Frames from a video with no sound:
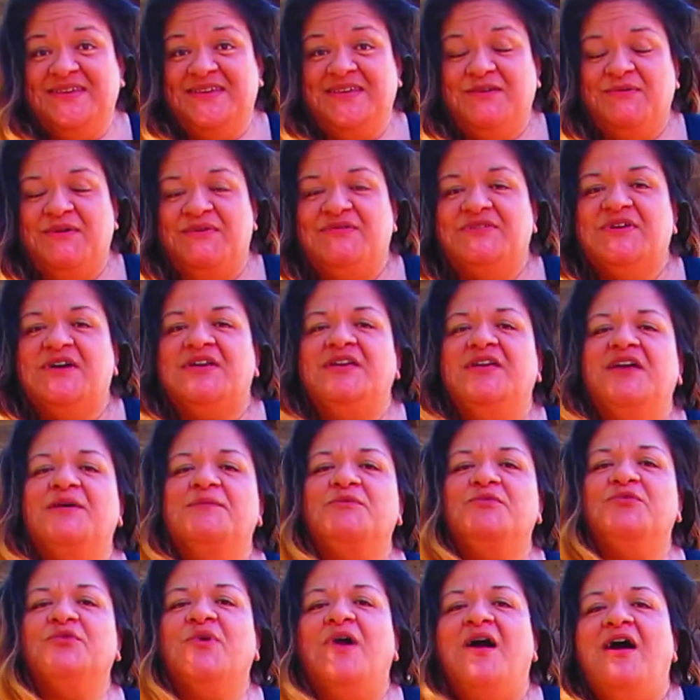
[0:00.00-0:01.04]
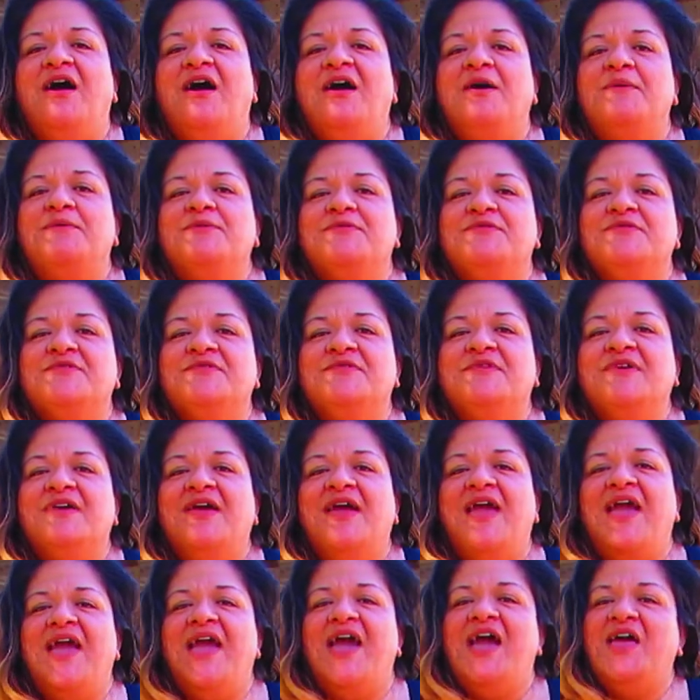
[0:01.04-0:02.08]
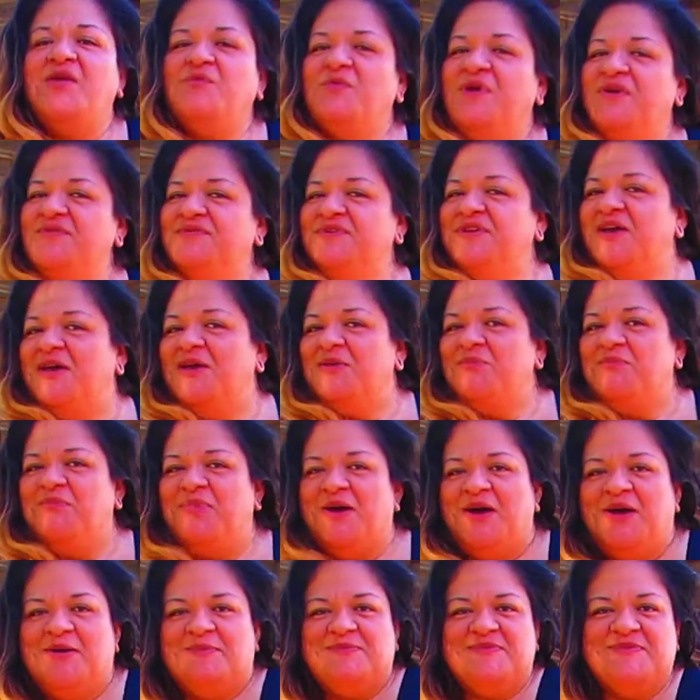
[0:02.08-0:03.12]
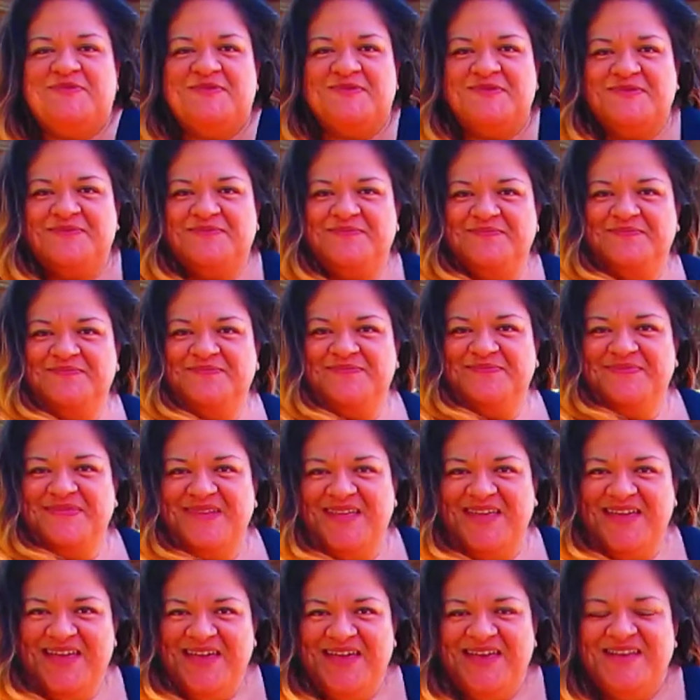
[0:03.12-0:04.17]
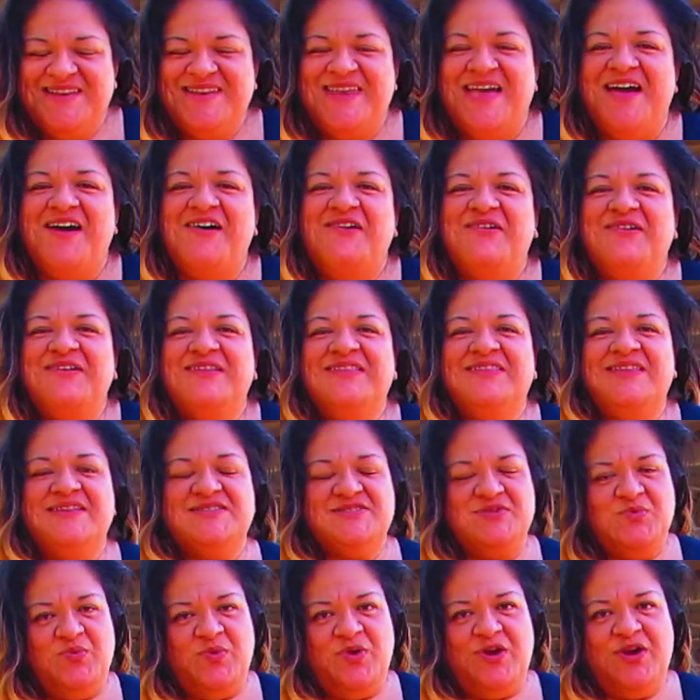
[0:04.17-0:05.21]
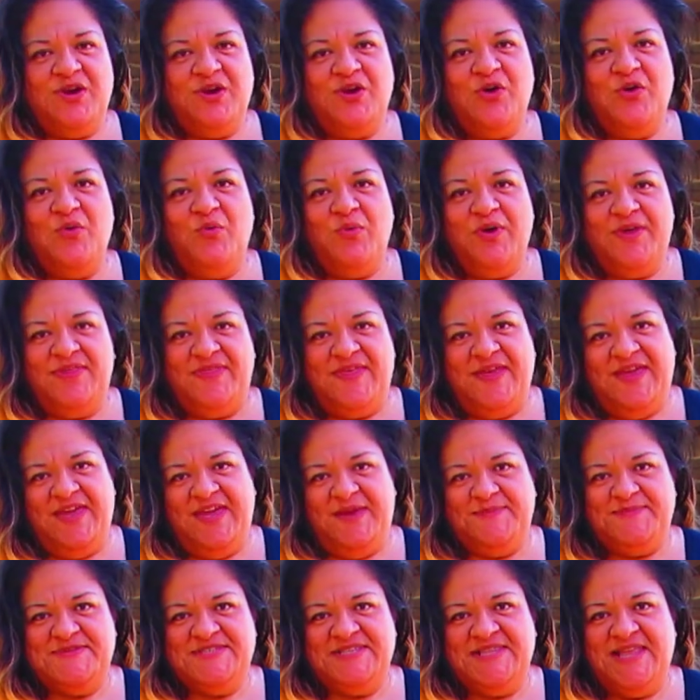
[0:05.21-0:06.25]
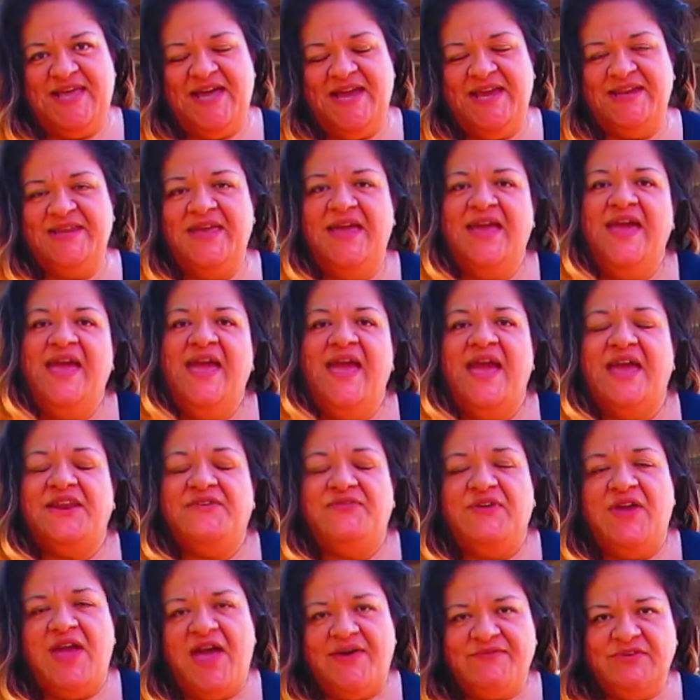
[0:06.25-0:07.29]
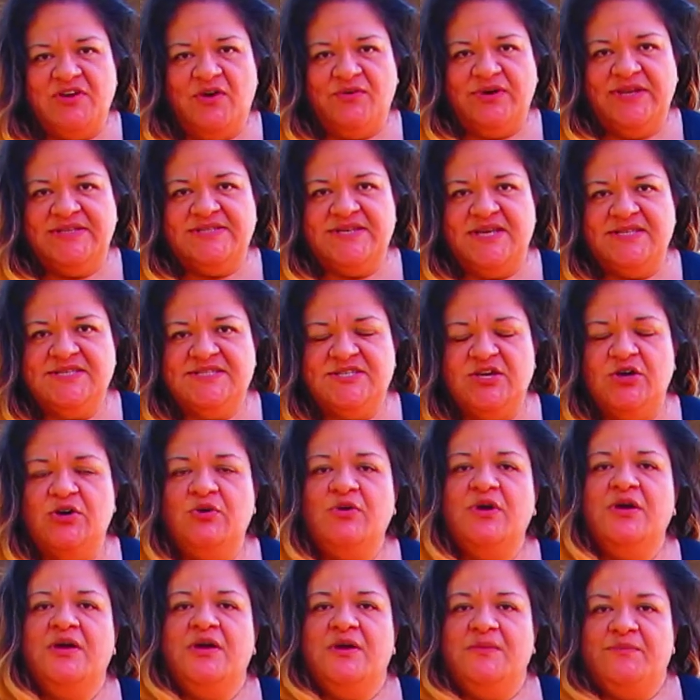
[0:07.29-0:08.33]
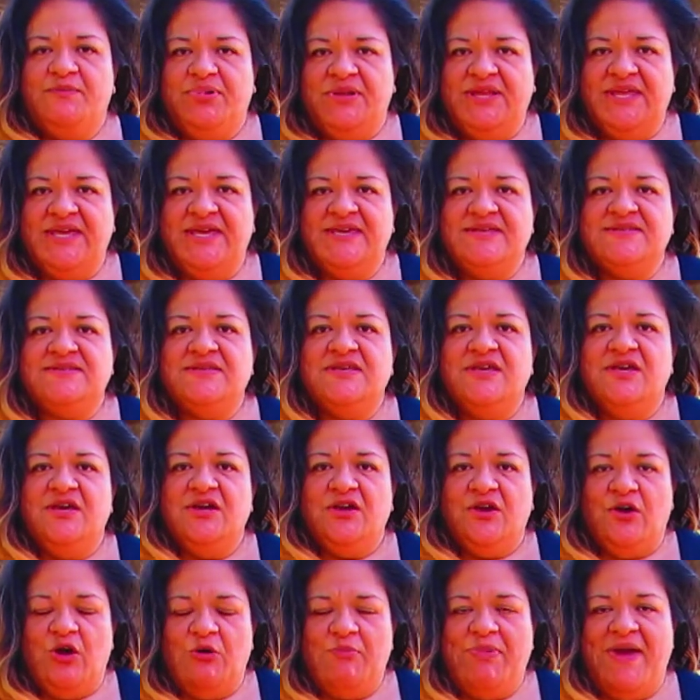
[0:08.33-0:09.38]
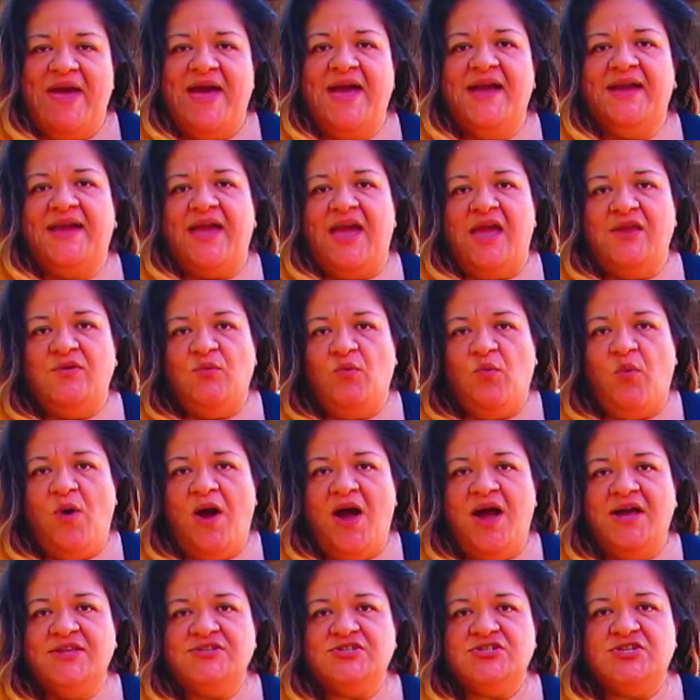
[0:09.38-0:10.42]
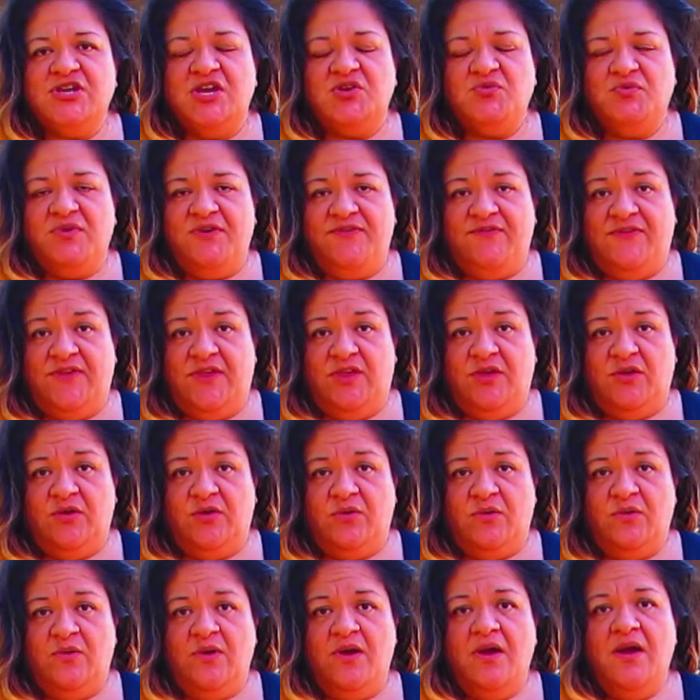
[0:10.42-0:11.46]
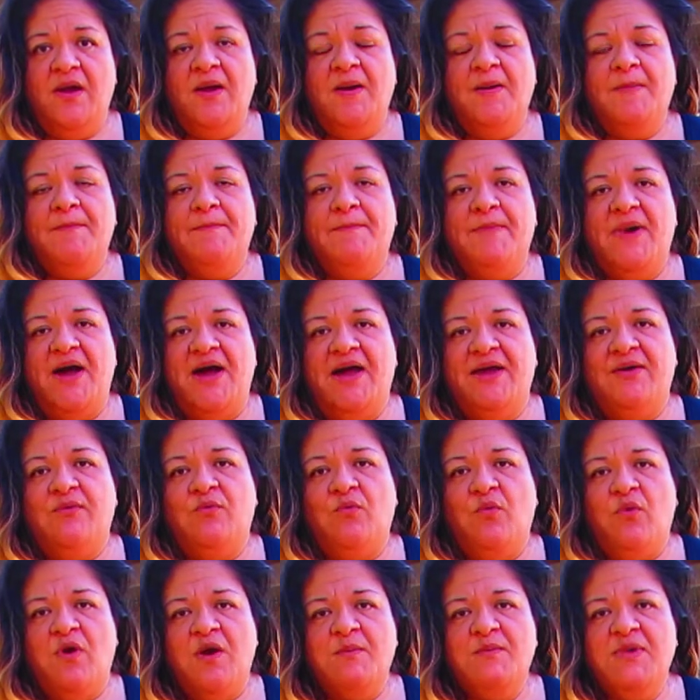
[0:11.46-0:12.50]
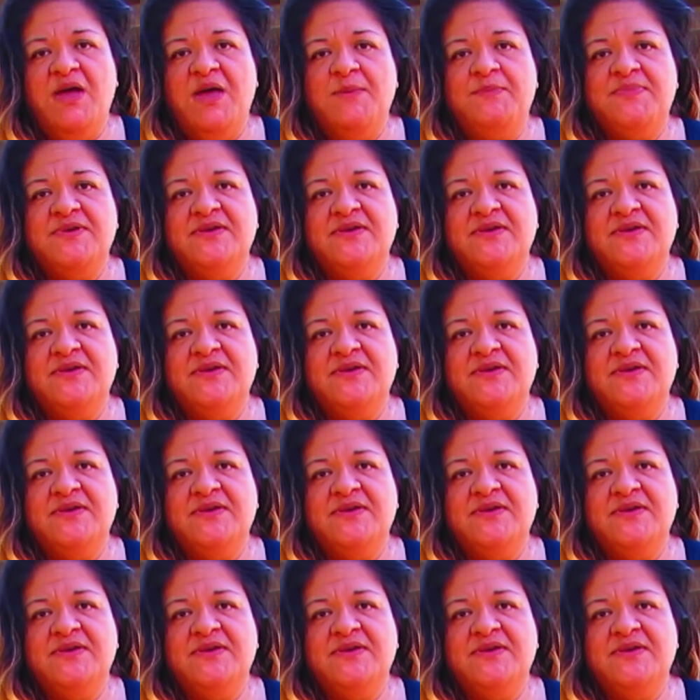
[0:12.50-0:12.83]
we've done hip drops, and we've done bumps. Now let's work with a hip slide. And if you haven't already done so, please go back and watch and review my warm-up